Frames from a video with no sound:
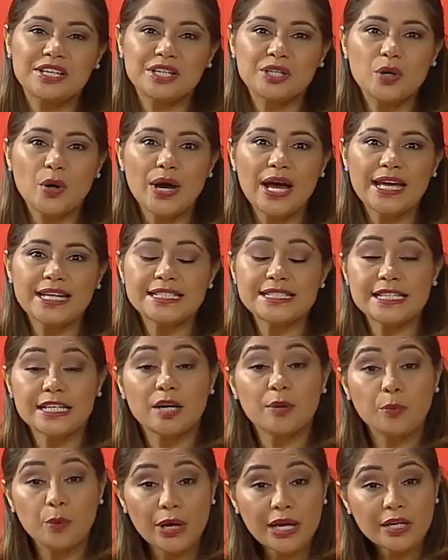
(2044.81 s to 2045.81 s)
to go ahead and take a
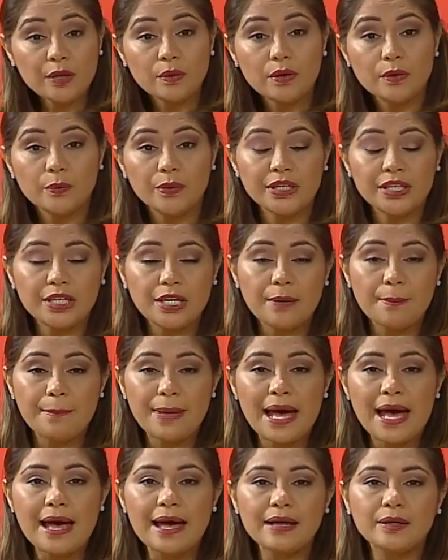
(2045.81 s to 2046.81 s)
break. When we come
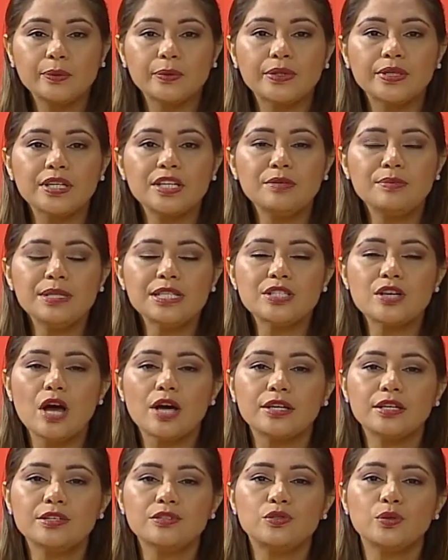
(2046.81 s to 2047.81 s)
back, we're going to be
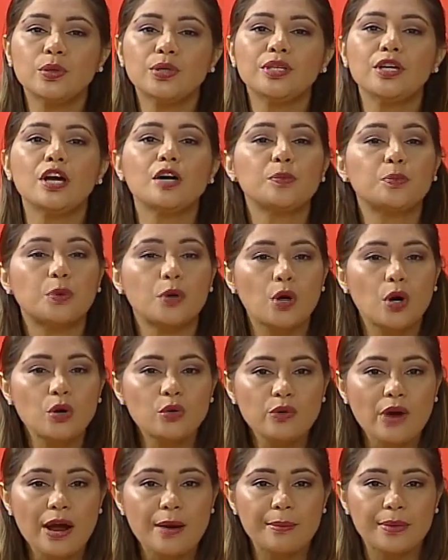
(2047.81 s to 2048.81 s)
talking to a young
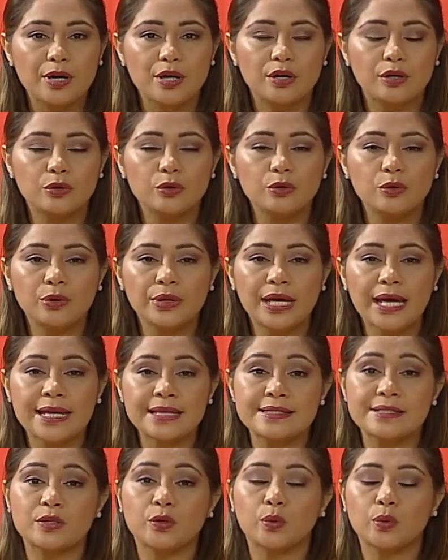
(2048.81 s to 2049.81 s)
programmer who
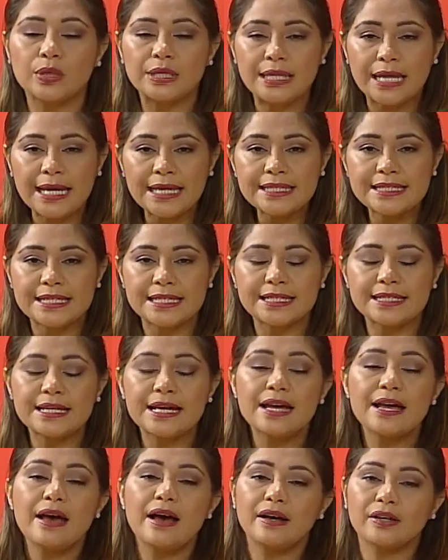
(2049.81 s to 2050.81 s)
has created
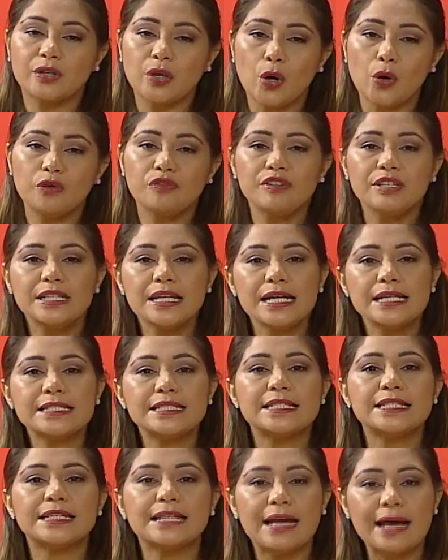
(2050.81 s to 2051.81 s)
a
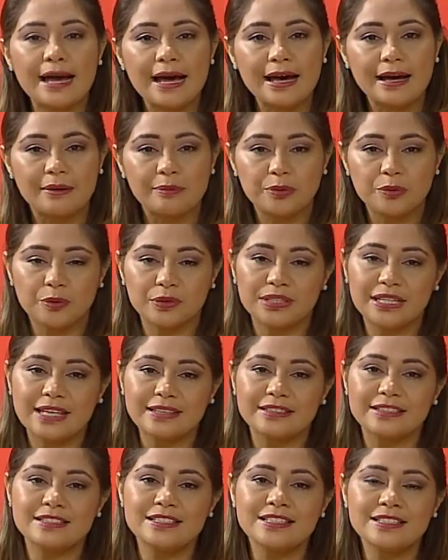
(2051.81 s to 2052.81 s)
COVID-19 app. We'll get
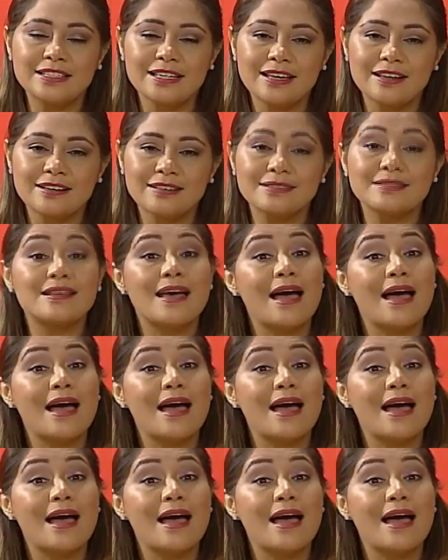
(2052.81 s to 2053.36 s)
the details